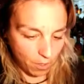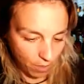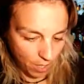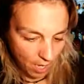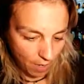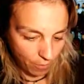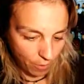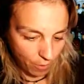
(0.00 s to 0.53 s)
If
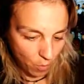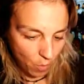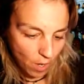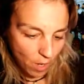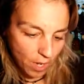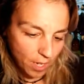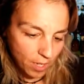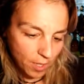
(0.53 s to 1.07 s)
you're working
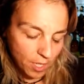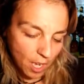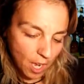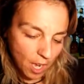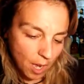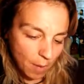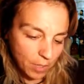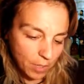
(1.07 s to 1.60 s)
all the time and
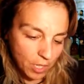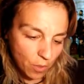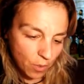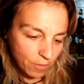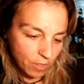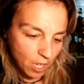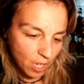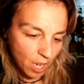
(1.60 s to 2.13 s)
you don't have
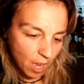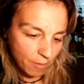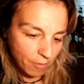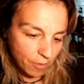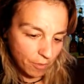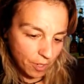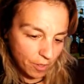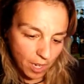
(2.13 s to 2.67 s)
time for your
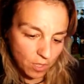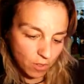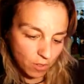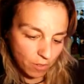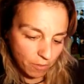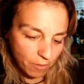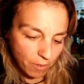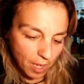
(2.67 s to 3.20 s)
friends or
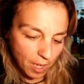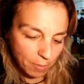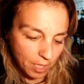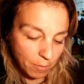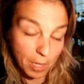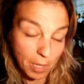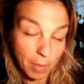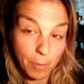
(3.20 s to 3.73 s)
family and
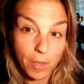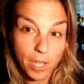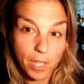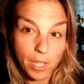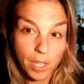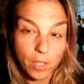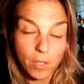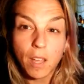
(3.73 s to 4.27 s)
people that you
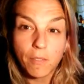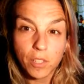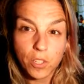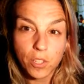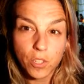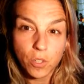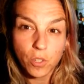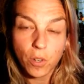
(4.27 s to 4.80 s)
love and enjoy
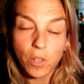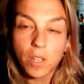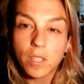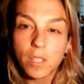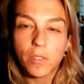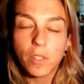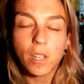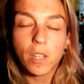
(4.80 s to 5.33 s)
yourself, you're
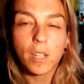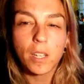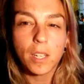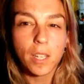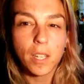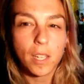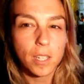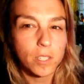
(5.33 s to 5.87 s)
going to cause
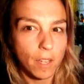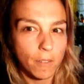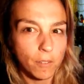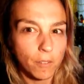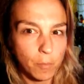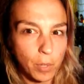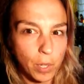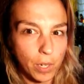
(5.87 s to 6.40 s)
yourself to burn
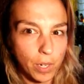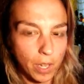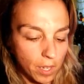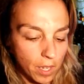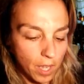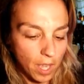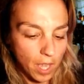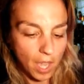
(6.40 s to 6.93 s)
out.
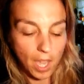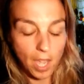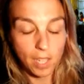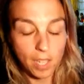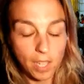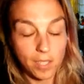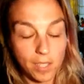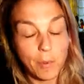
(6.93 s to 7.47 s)
And
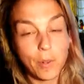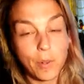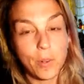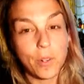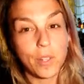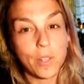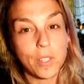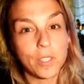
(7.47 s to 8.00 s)

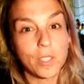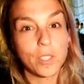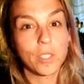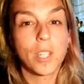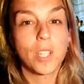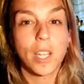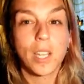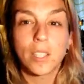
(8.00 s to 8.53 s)
Capricorns, you
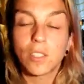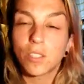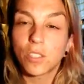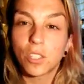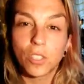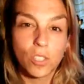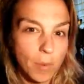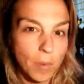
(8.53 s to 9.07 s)
guys are
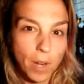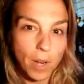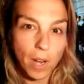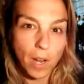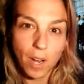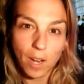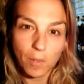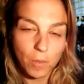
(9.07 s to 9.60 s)
super hard
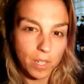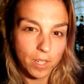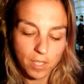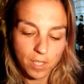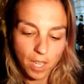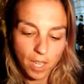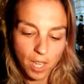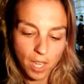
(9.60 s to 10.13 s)
workers,
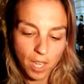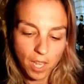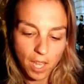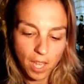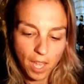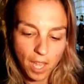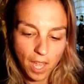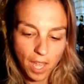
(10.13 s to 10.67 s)

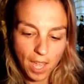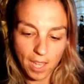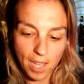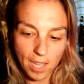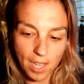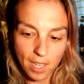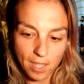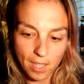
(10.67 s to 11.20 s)

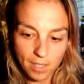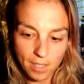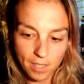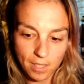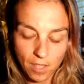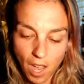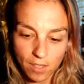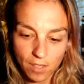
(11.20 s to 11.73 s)
and
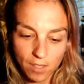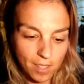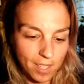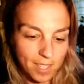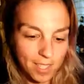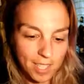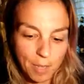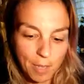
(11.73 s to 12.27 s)
it
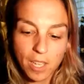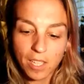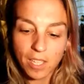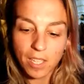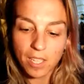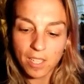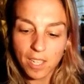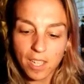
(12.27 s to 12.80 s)
seems like you
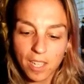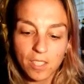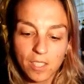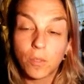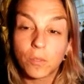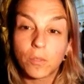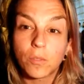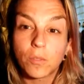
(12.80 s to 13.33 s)
guys don't
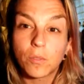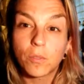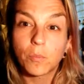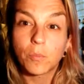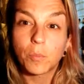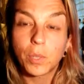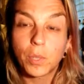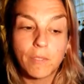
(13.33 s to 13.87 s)

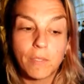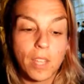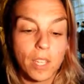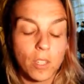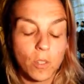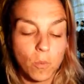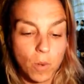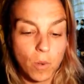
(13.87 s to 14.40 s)
believe that you
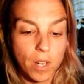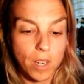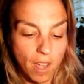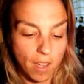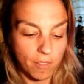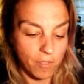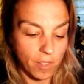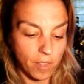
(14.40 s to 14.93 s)
work enough,
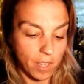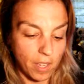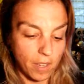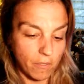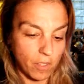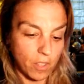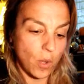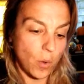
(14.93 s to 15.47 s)
even
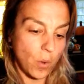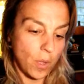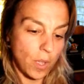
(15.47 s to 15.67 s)
though,